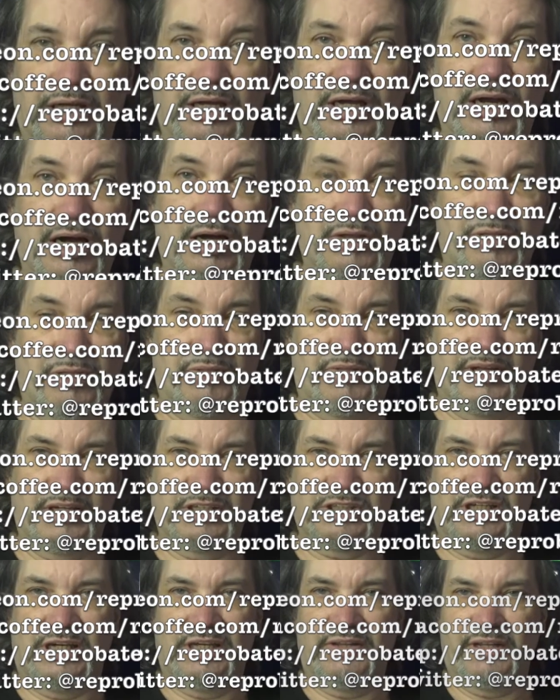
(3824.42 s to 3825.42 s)
other
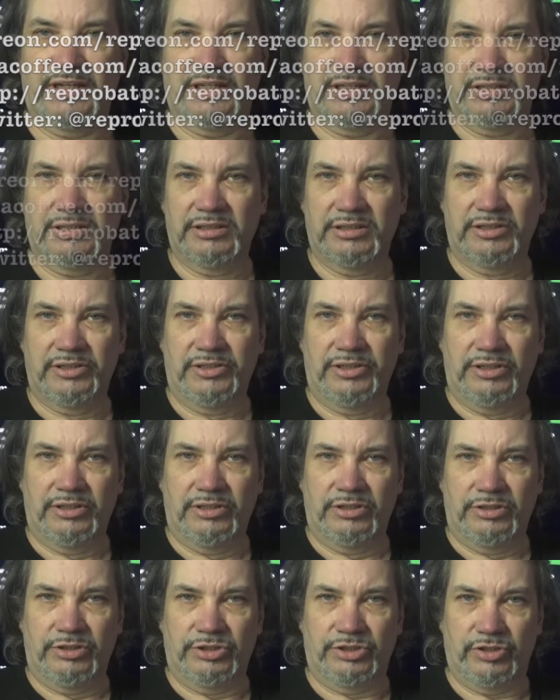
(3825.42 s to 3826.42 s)
things like that.
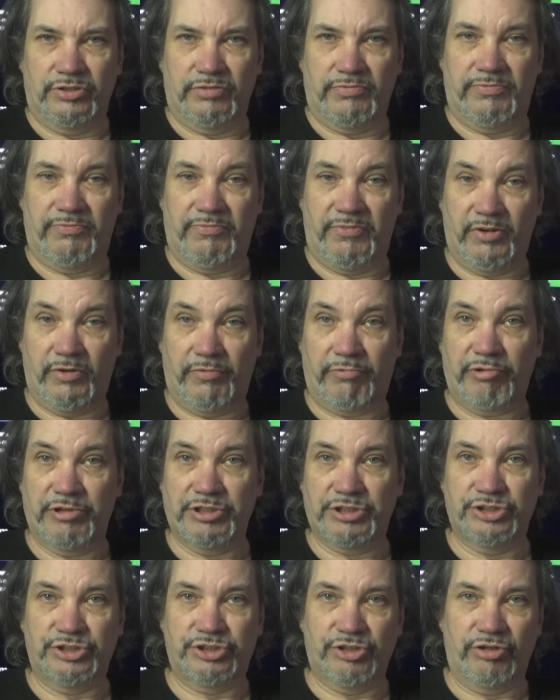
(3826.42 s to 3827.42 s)
So feel free
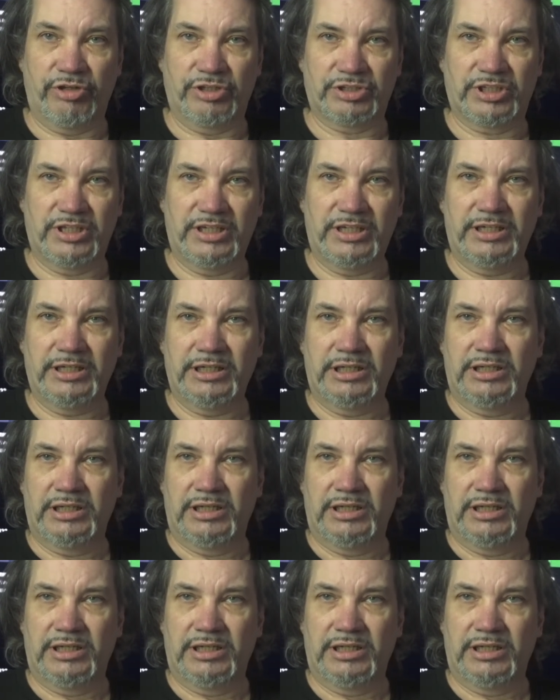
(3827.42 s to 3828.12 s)
to join us there,